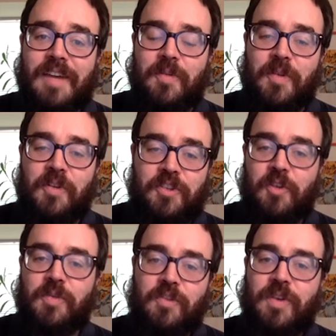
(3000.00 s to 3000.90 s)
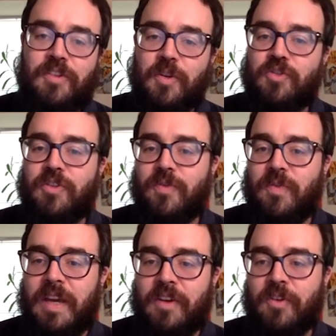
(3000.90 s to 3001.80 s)
If the first overload resolution
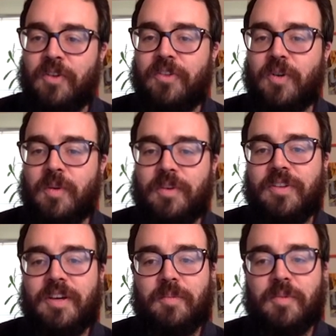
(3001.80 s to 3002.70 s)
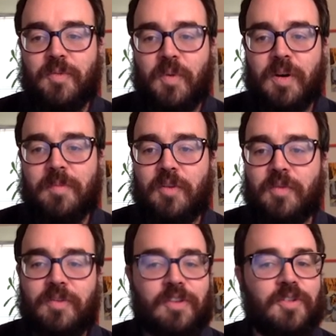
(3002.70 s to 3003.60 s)
fails or was not performed,
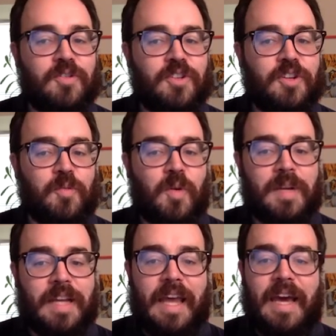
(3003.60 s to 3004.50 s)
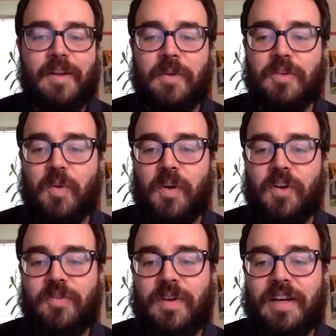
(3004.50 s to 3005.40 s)
overload resolution is performed again and will of
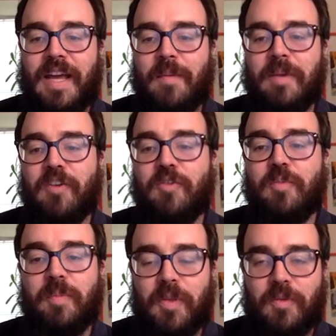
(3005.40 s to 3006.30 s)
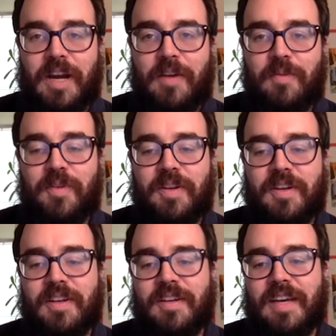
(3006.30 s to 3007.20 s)
course find ambig of both ref,
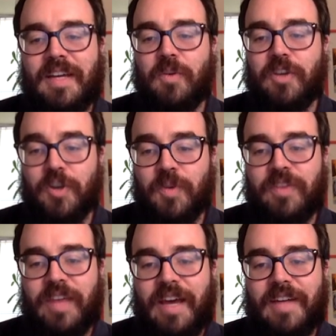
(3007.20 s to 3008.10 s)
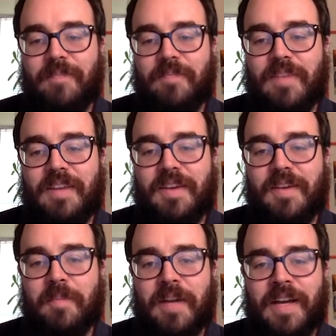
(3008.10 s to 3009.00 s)
and it will use that.
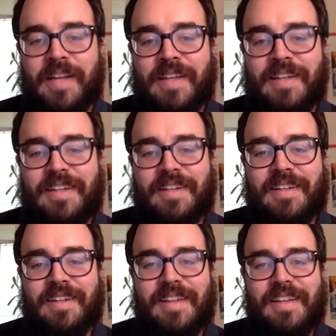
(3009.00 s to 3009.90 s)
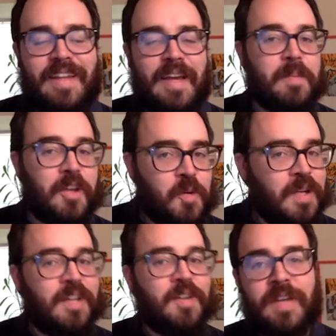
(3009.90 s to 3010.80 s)
But is an
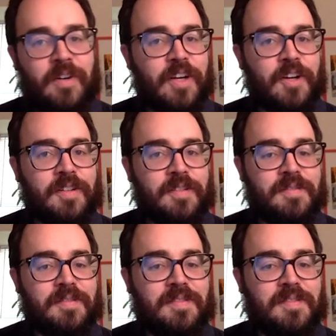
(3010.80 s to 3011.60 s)
ambiguity a failure?